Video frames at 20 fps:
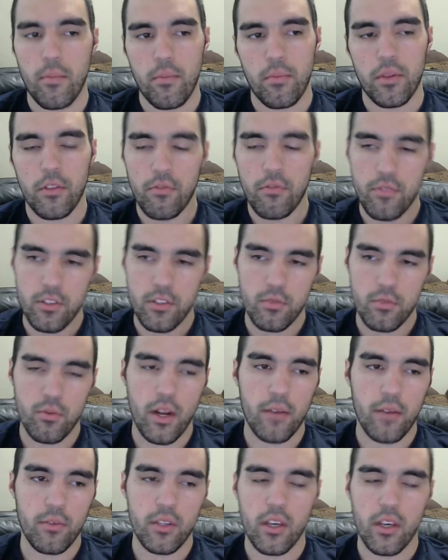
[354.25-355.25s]
but it's not
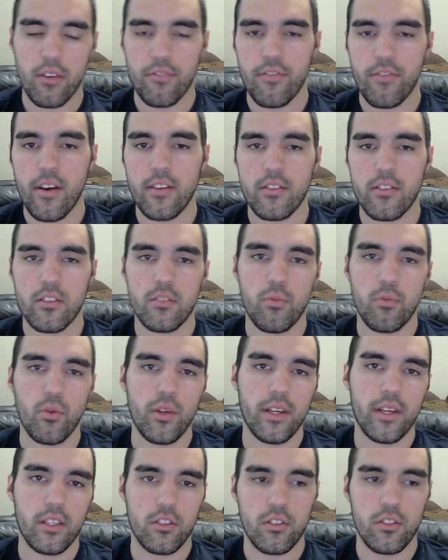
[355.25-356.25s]
really a fence; it's more
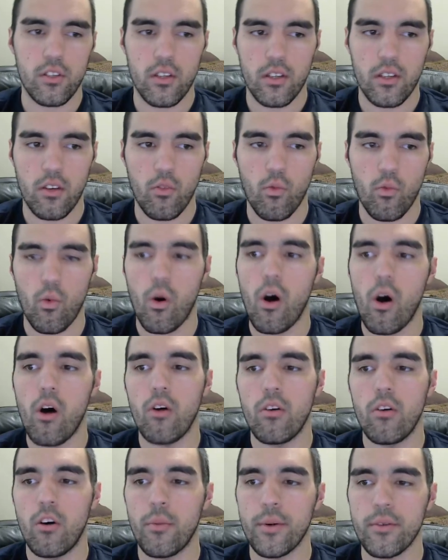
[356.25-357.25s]
like just like a wall
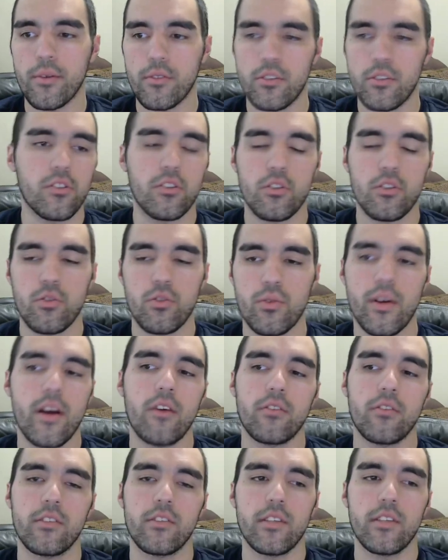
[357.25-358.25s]
almost, just to
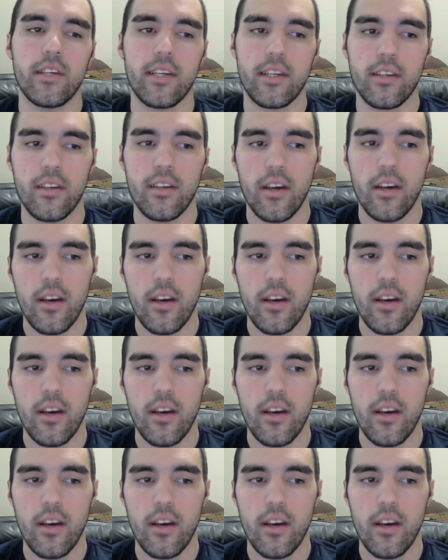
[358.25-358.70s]
surround like